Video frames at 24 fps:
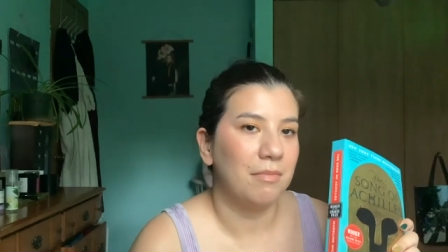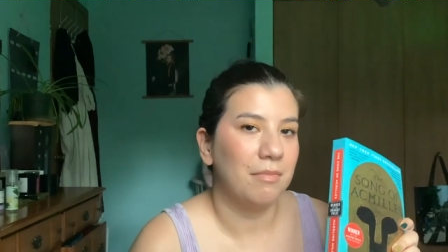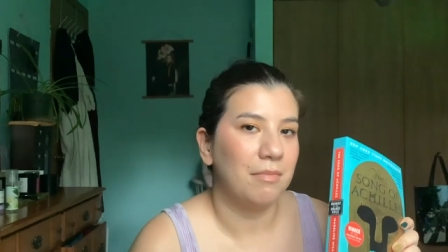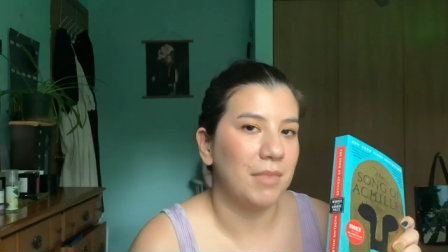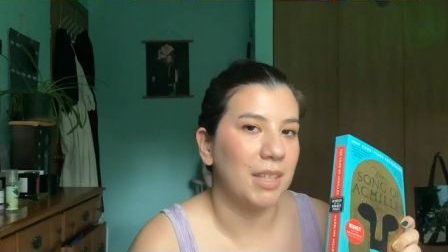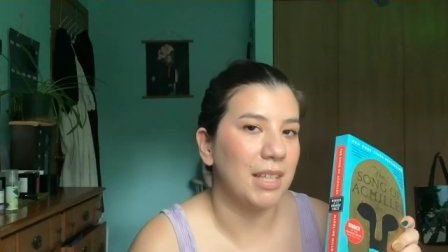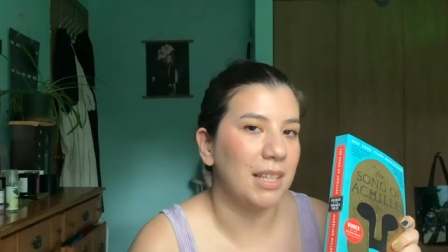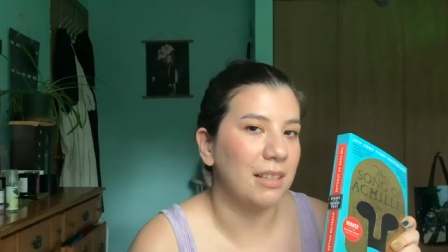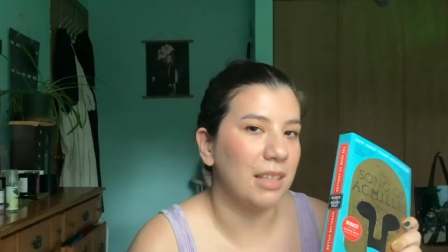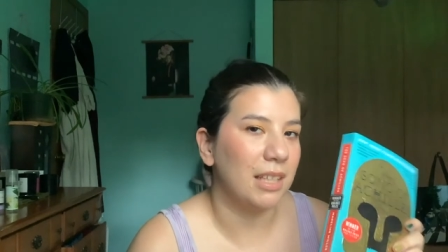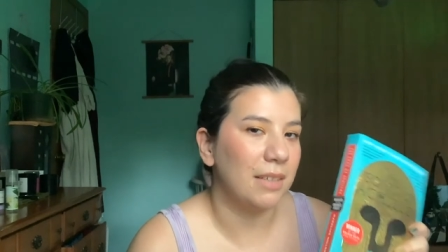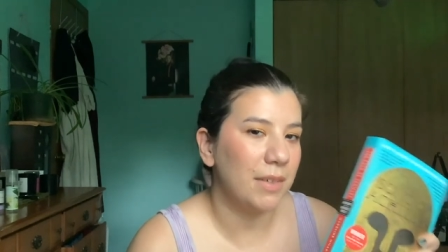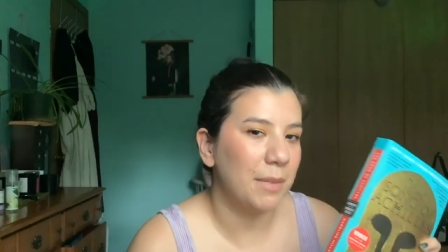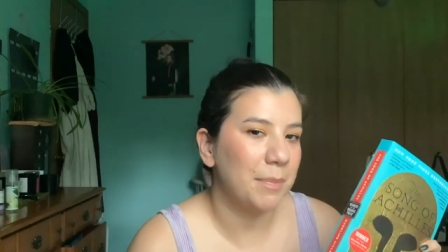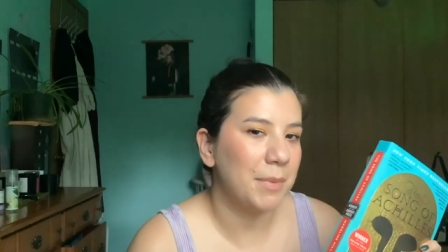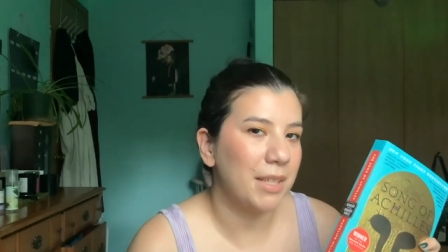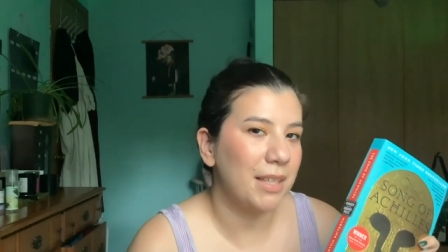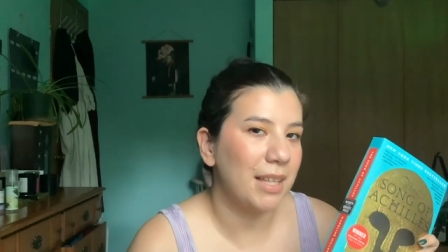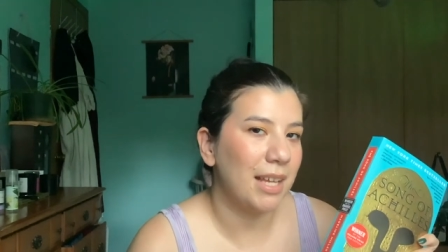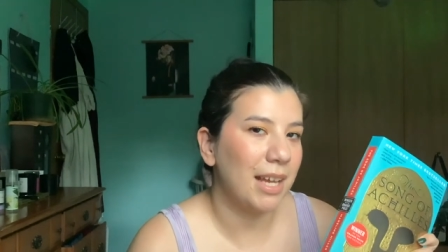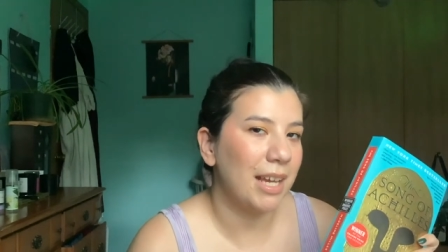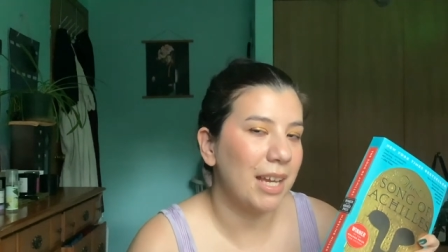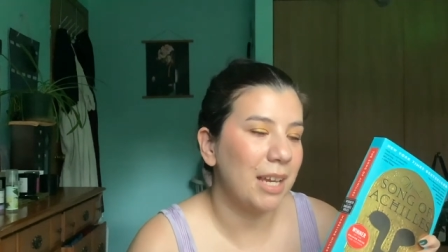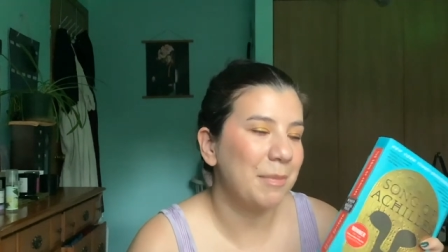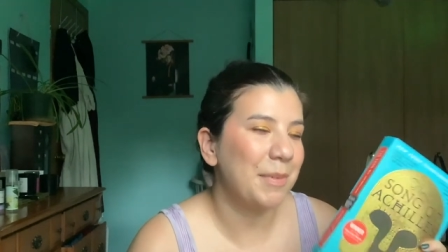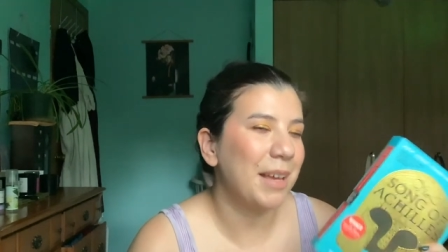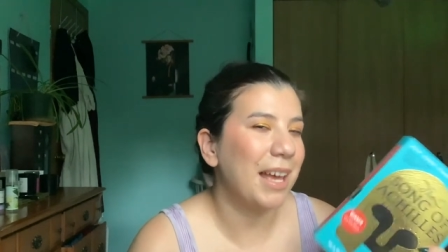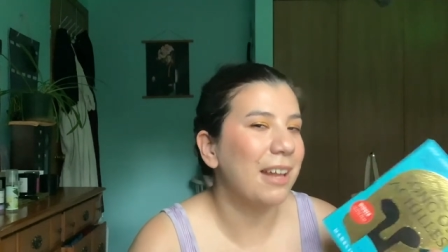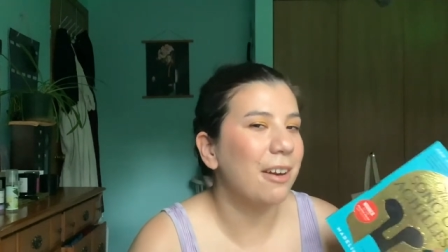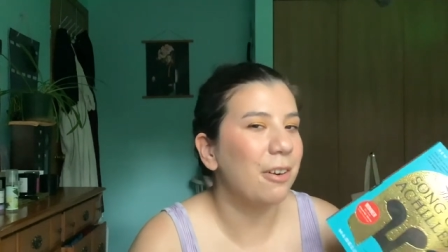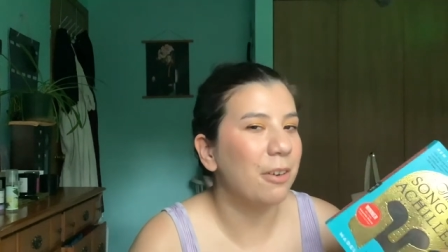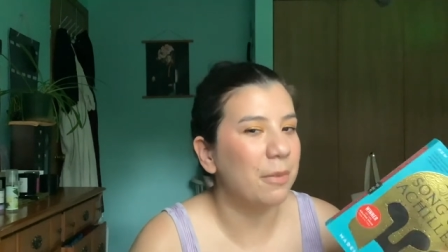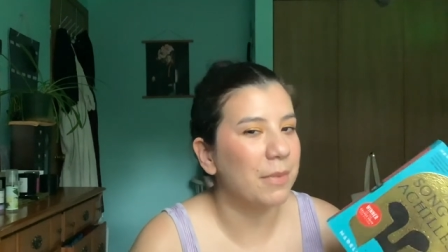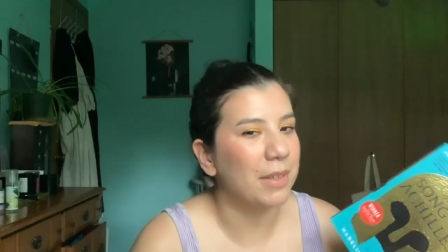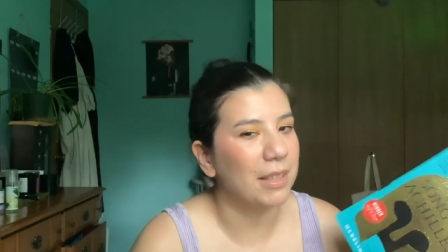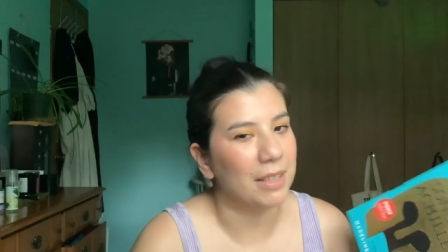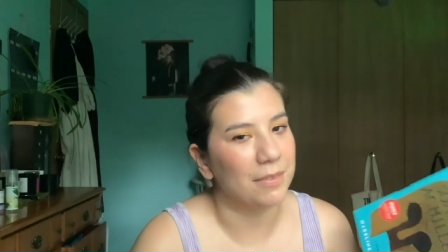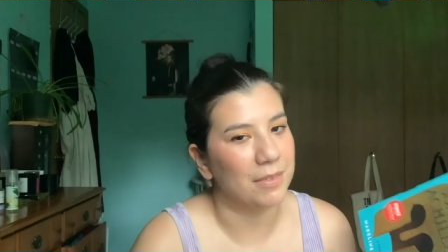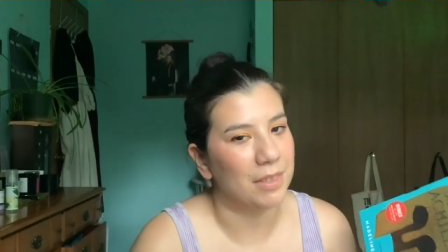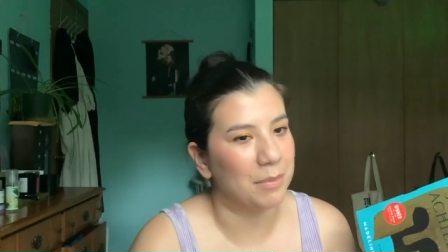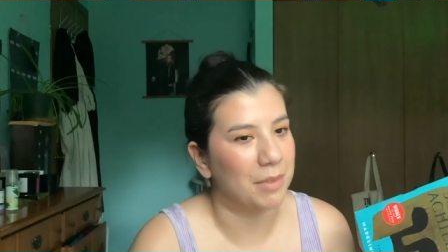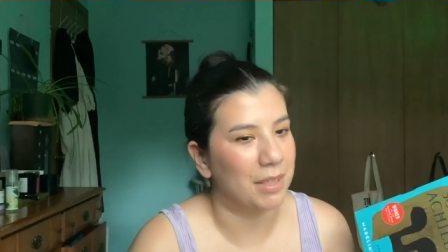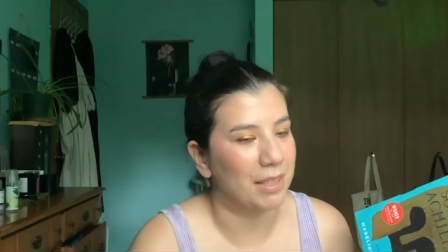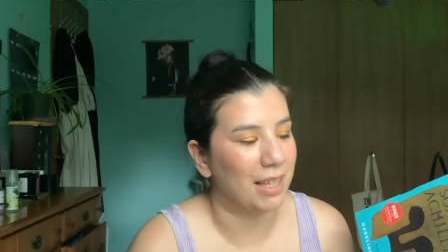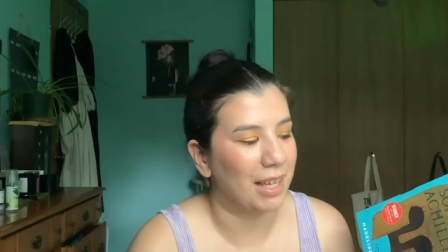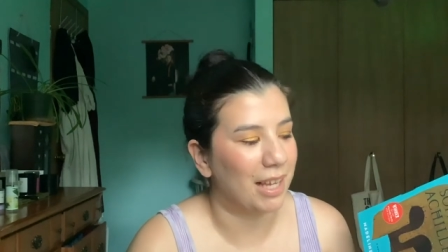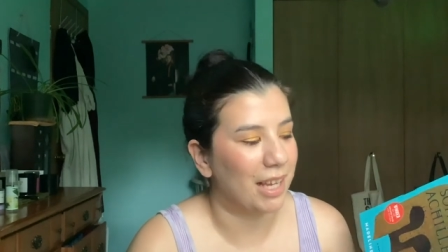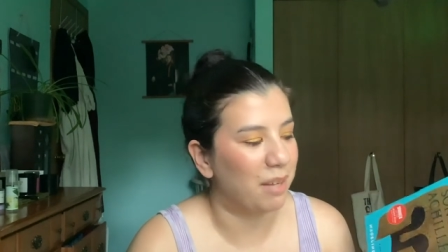did it live up to the hype? I don't know if it lived up
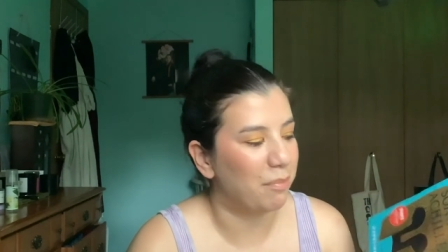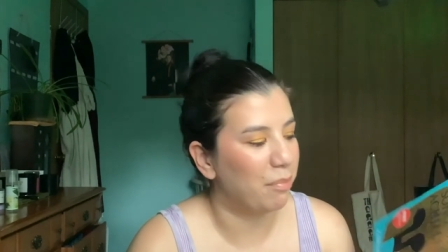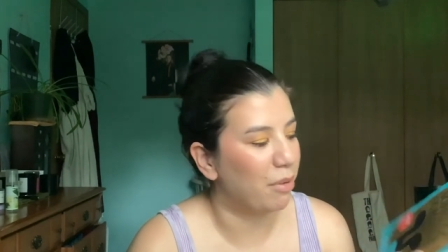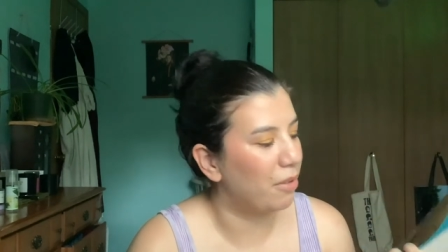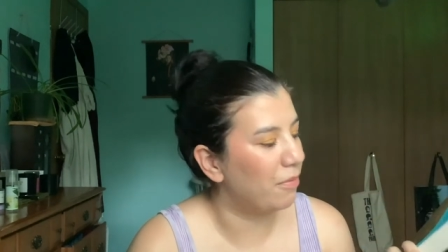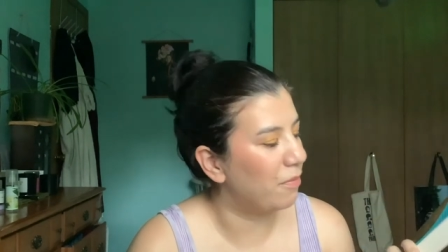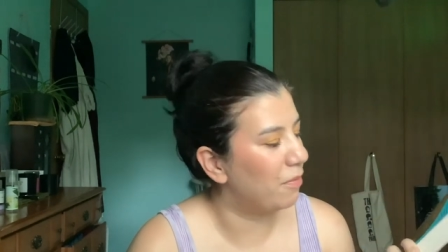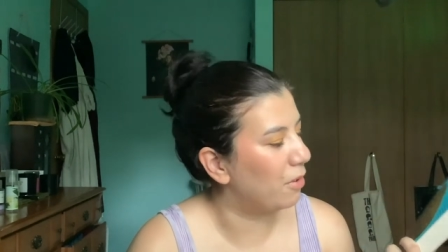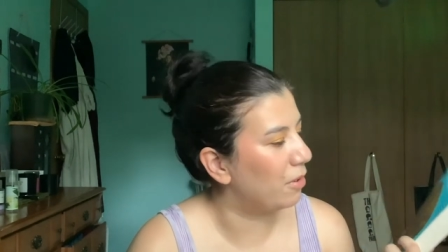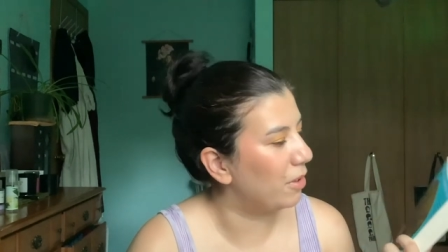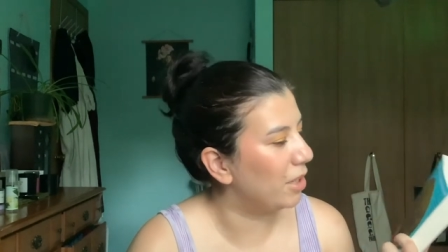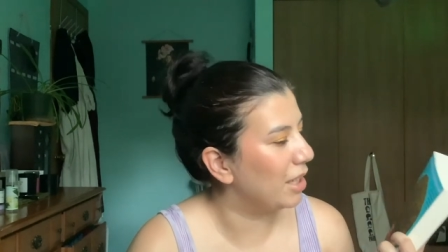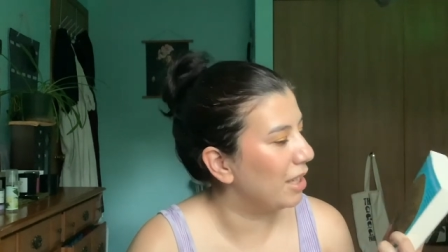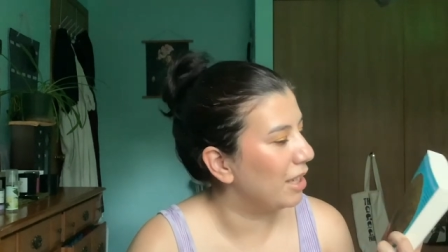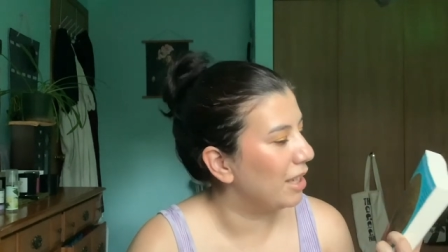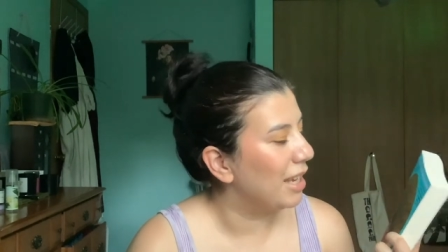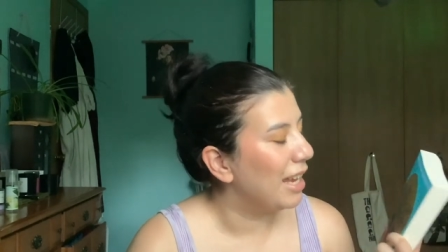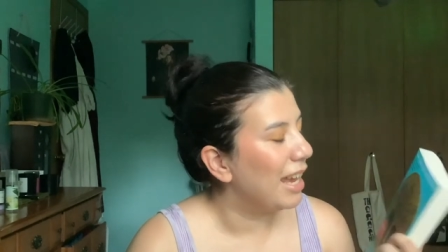to the hype all fully.